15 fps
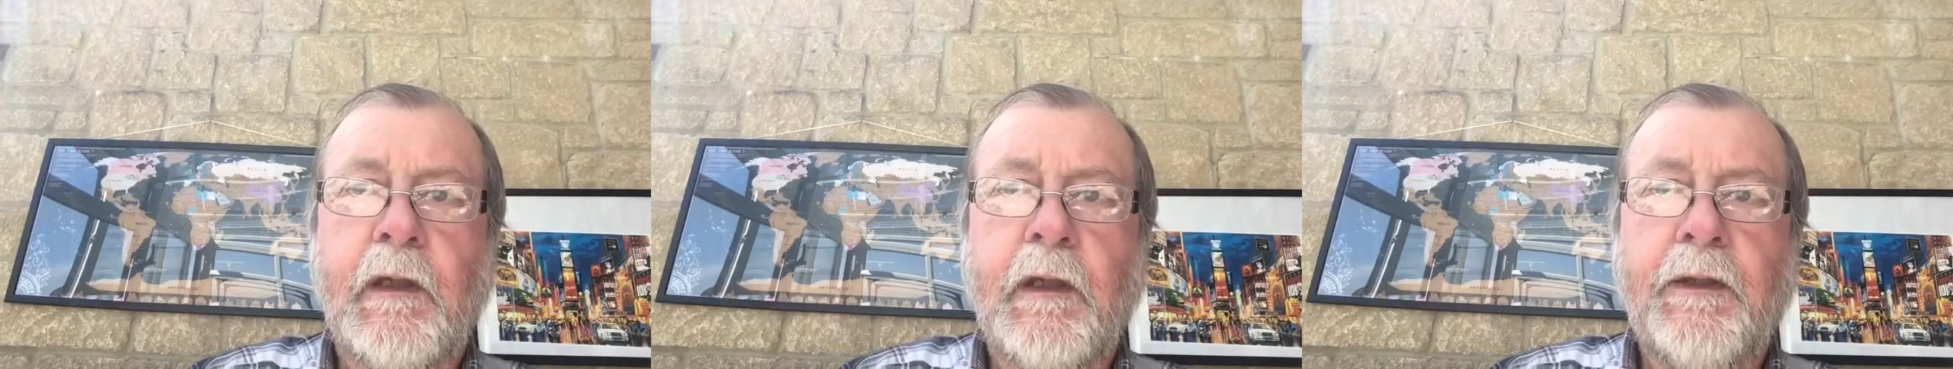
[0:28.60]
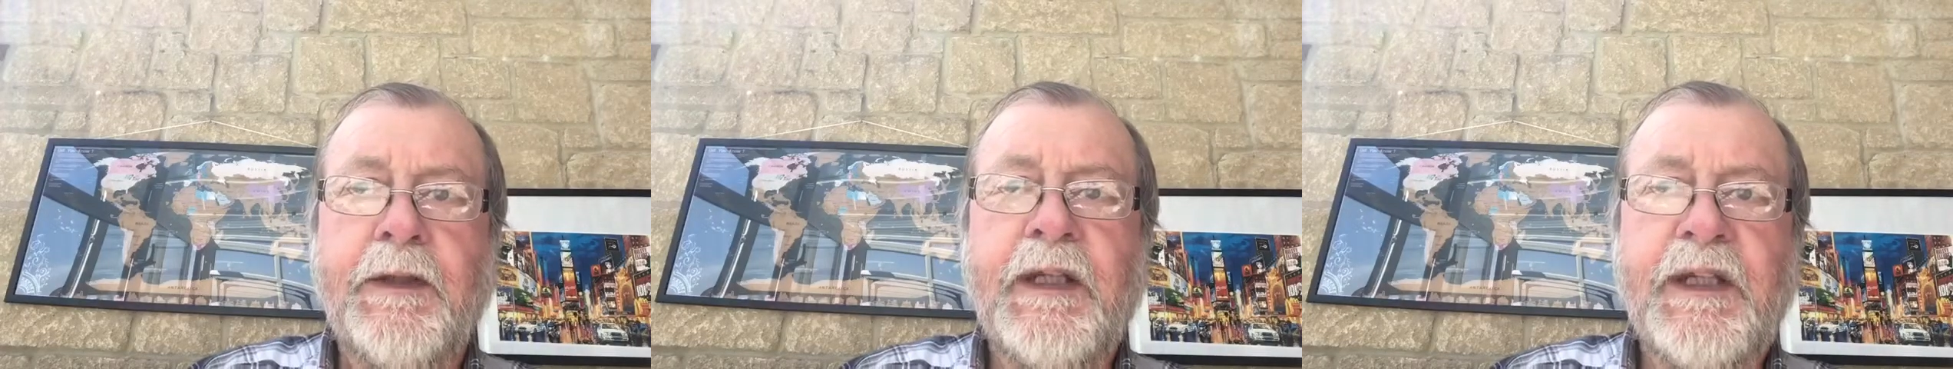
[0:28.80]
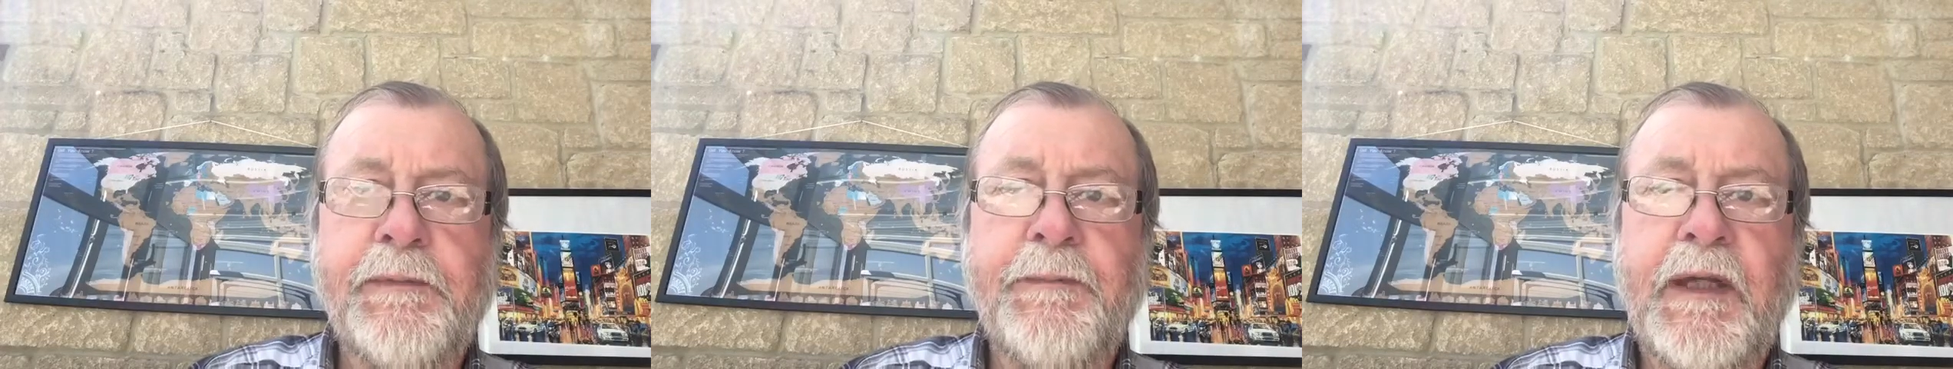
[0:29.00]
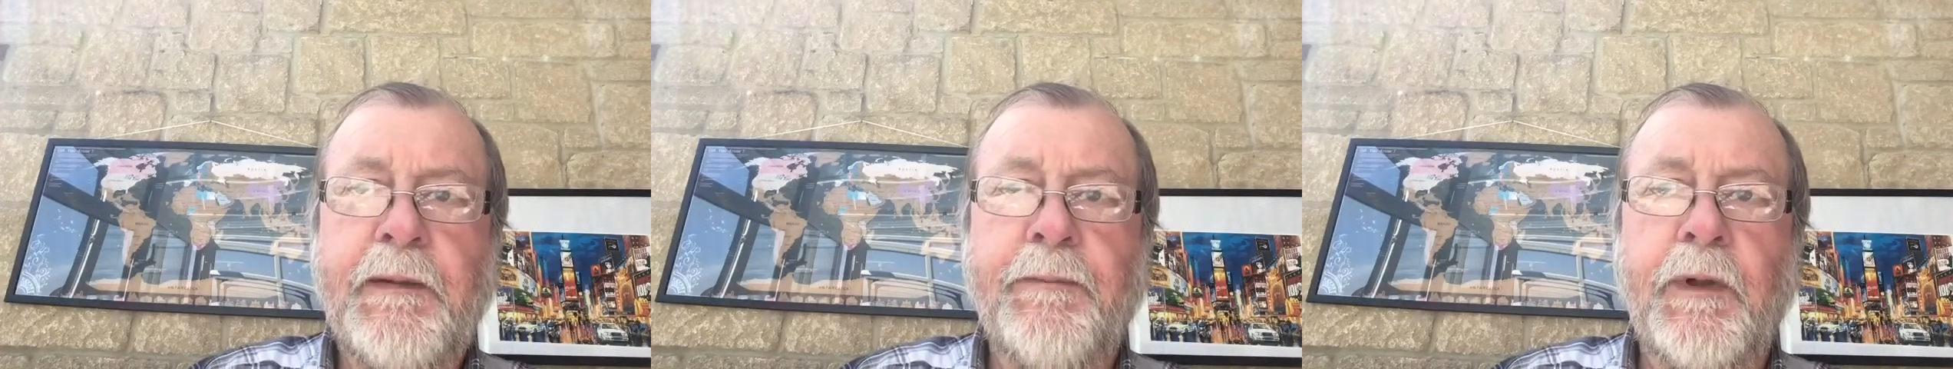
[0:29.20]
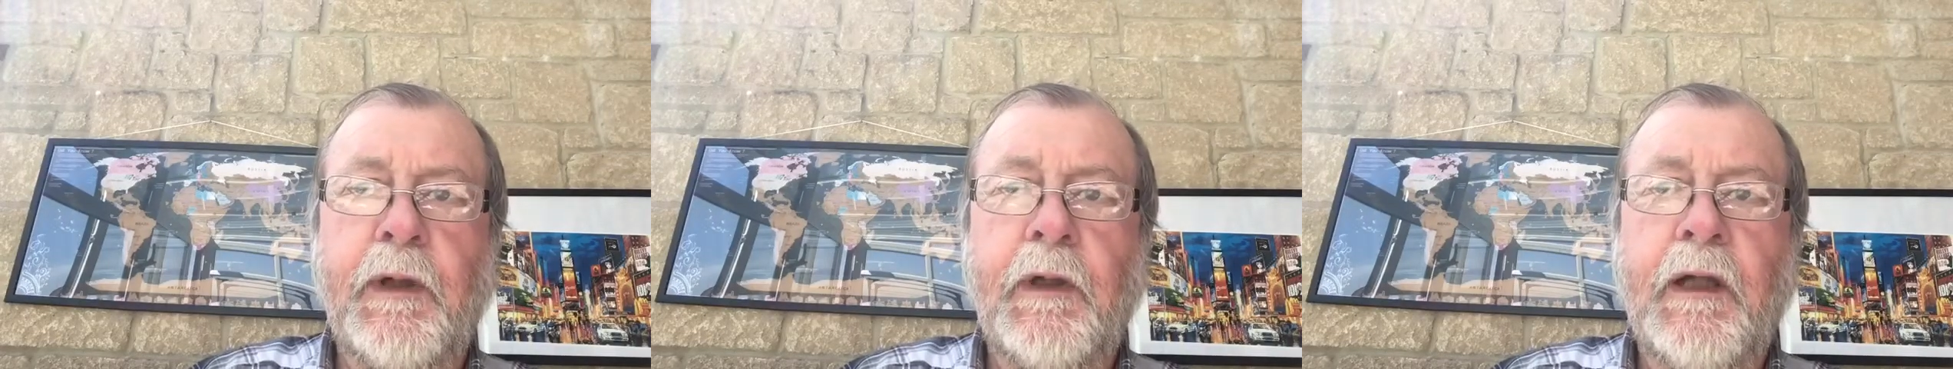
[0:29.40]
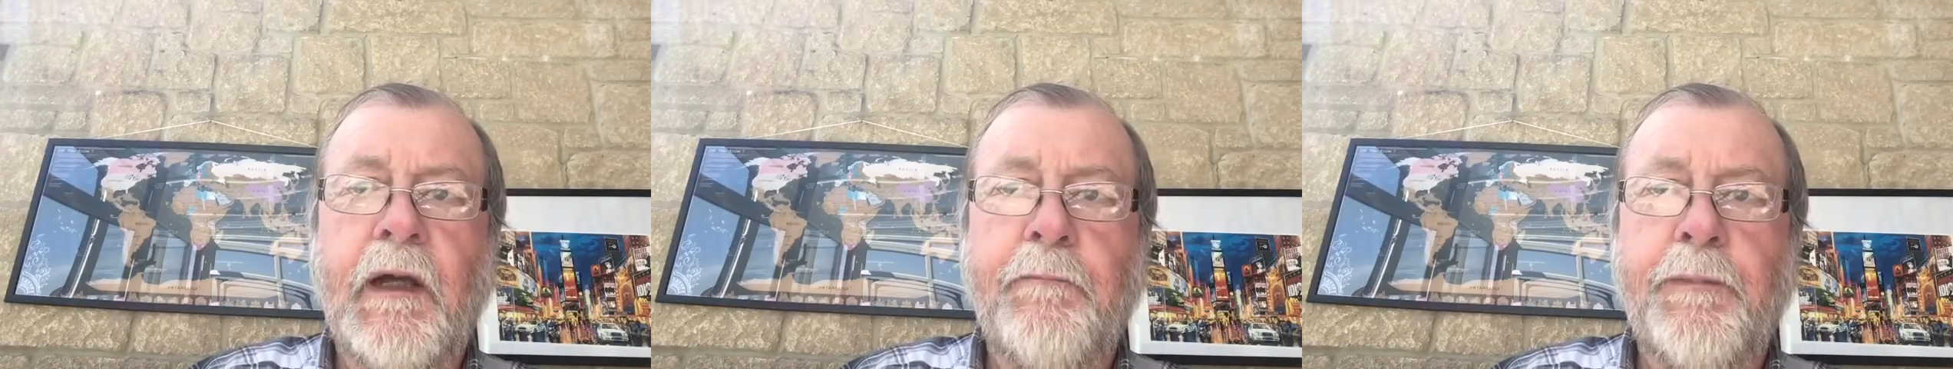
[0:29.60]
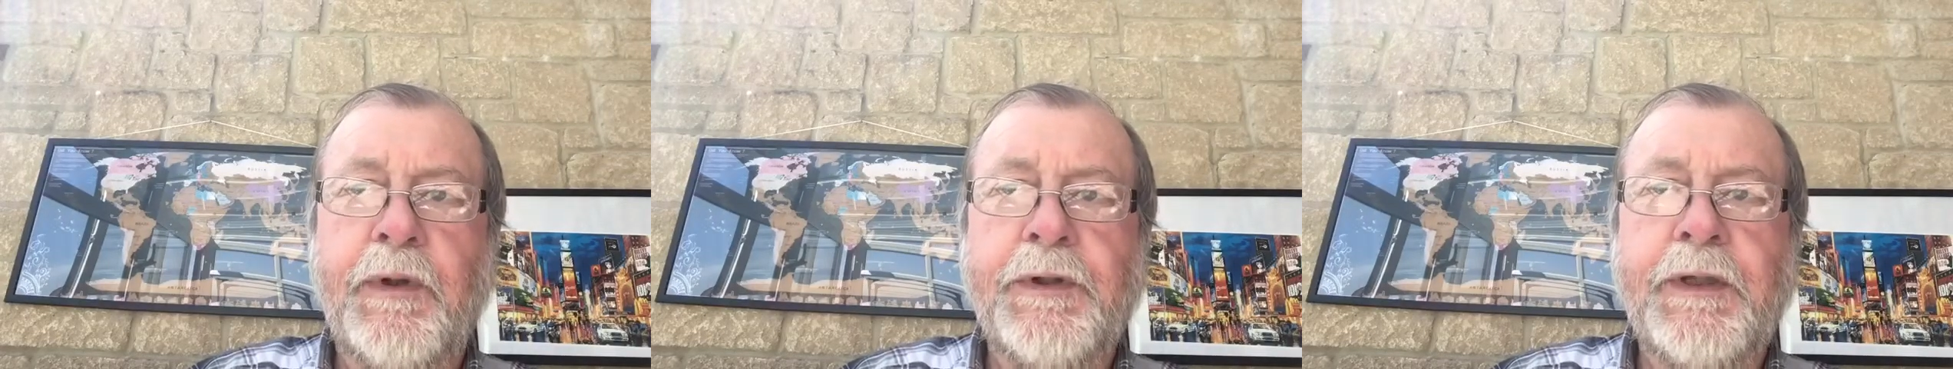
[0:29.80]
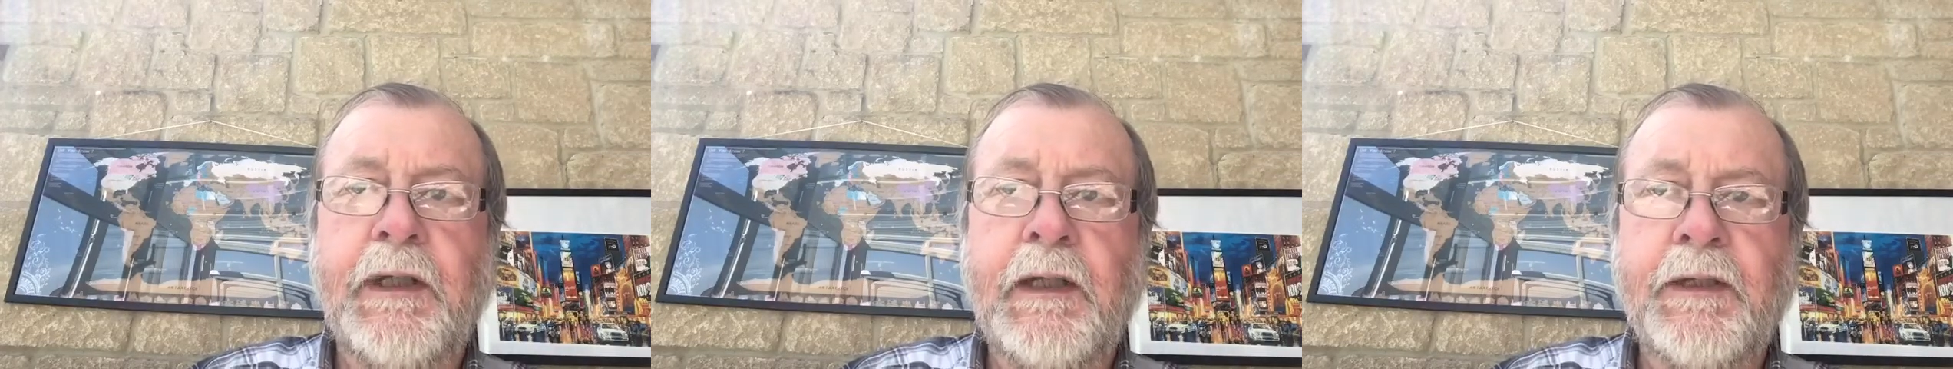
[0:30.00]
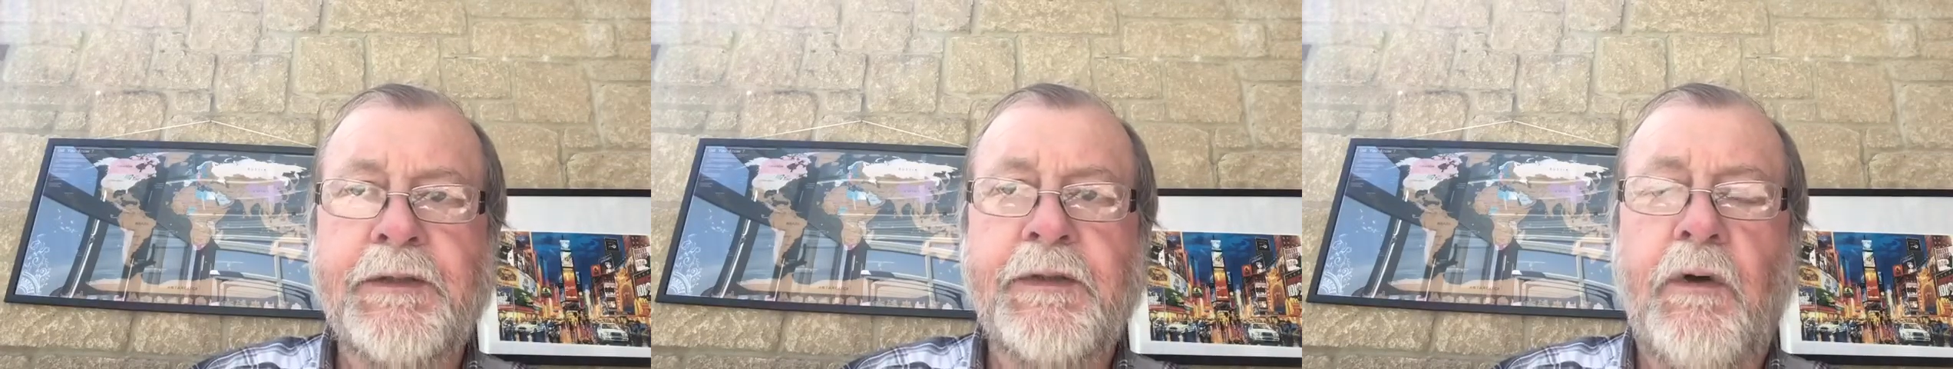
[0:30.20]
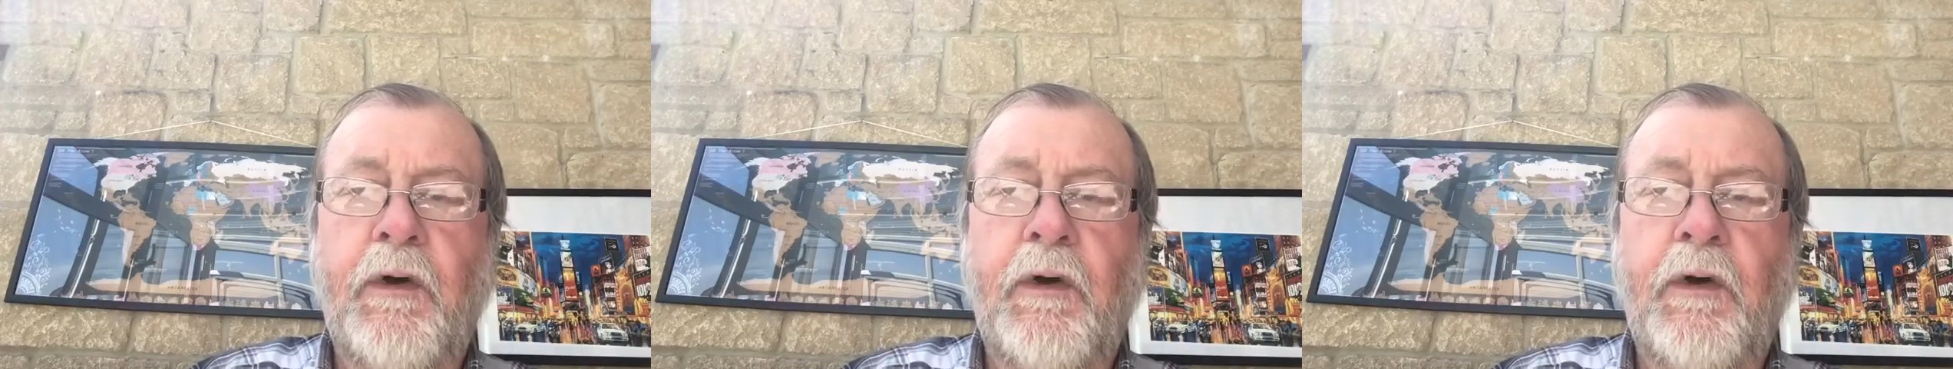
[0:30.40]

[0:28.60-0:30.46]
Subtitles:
These people are putting us